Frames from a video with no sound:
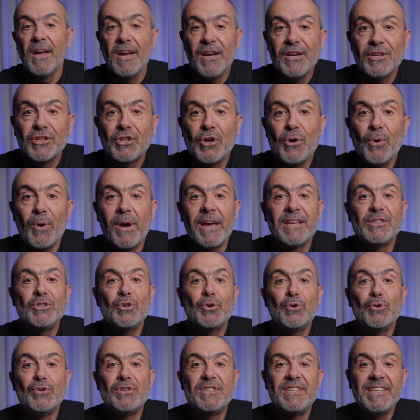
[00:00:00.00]
So as you
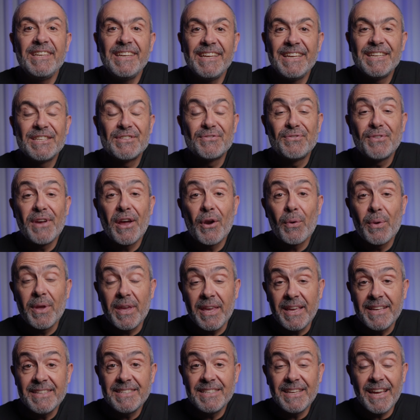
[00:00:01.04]
could see, it's very
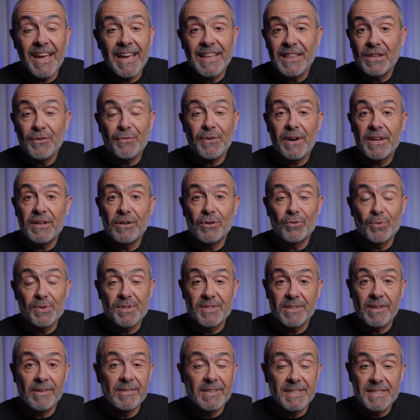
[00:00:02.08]
easy and the final
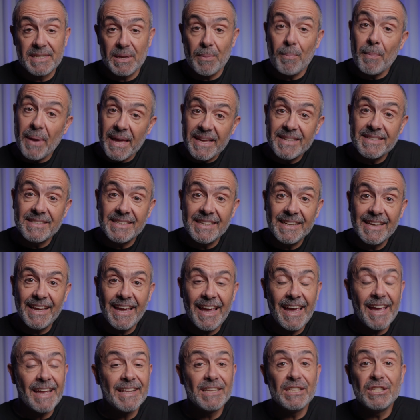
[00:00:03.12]
result is amazing
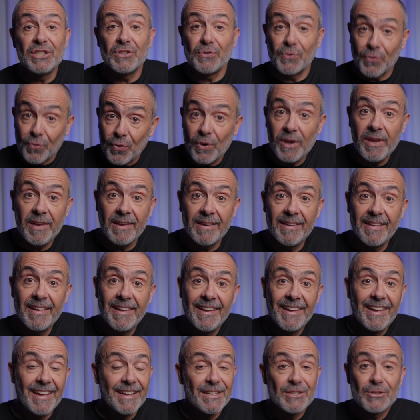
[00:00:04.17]
and it's free.
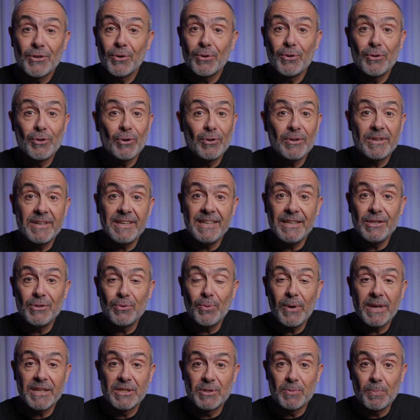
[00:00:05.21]
So you don't need
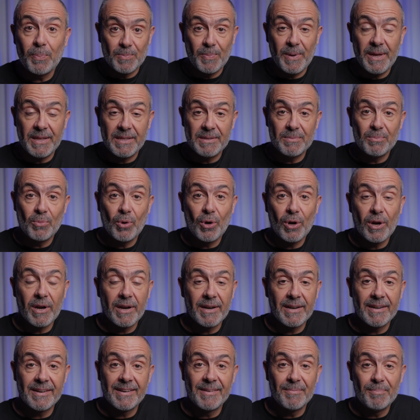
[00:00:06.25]
to expend
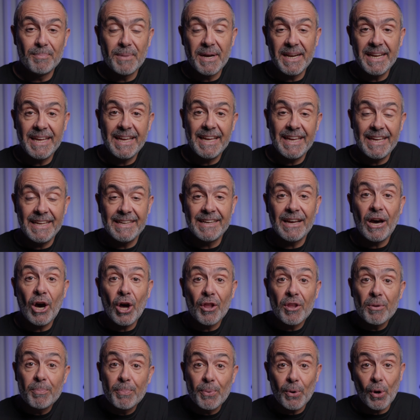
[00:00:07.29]
more money in
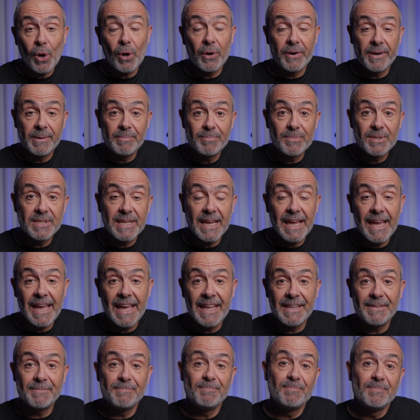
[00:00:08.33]
other programs.
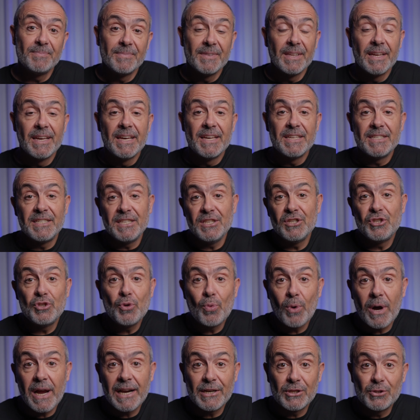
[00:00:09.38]
And since
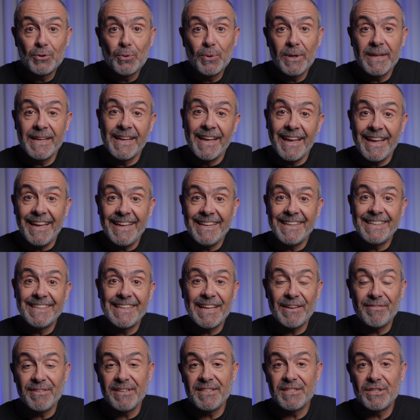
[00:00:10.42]
you are doing in
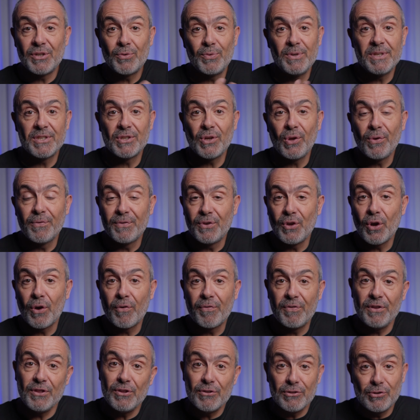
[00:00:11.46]
DaVinci Resolve your
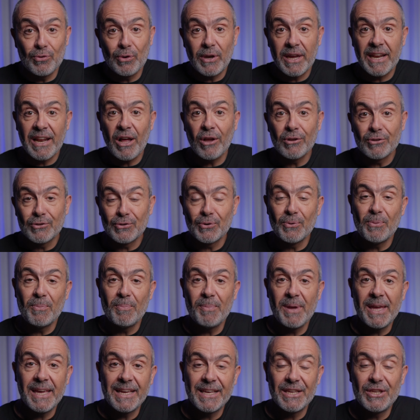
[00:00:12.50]
videos, you can also
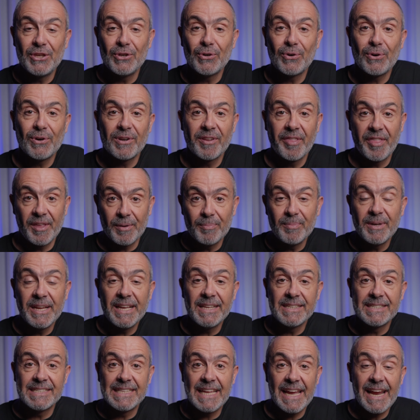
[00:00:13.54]
make your
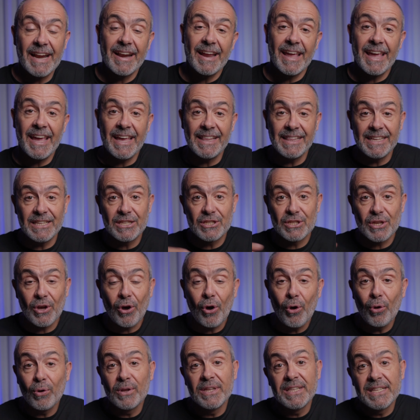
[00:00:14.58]
thumbnails there and it's
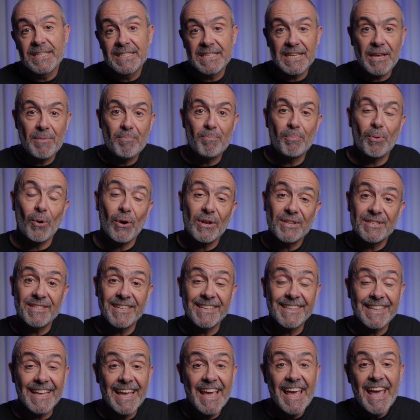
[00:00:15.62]
all in the same
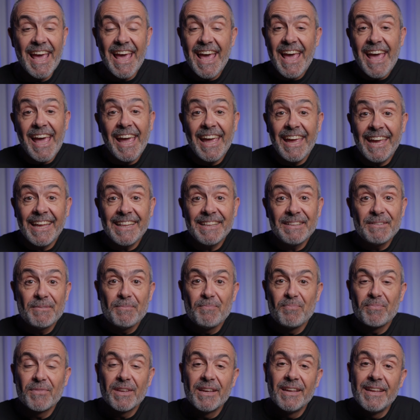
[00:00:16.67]
project. And
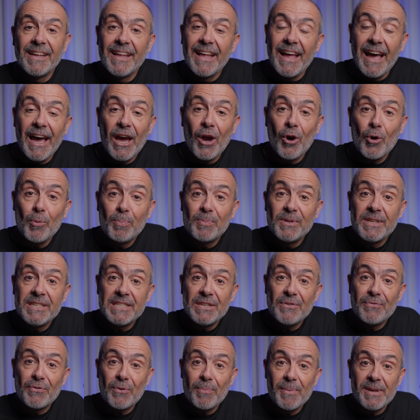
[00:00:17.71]
I hope this
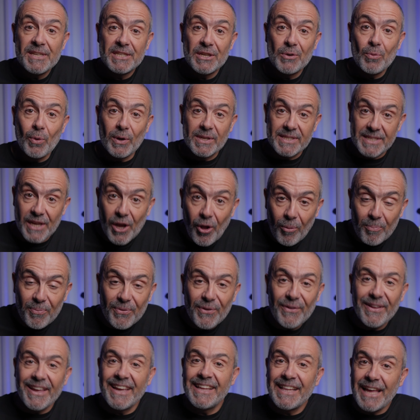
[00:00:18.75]
information was
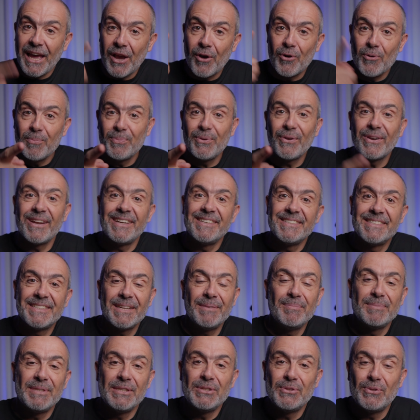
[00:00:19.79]
helpful and I hope you learned
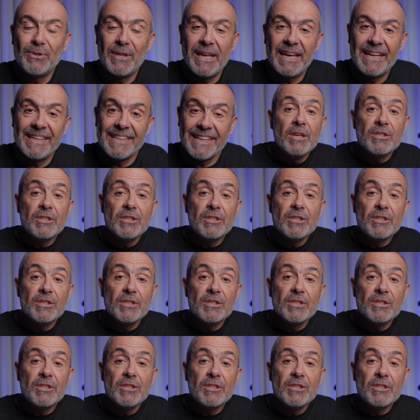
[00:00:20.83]
something today.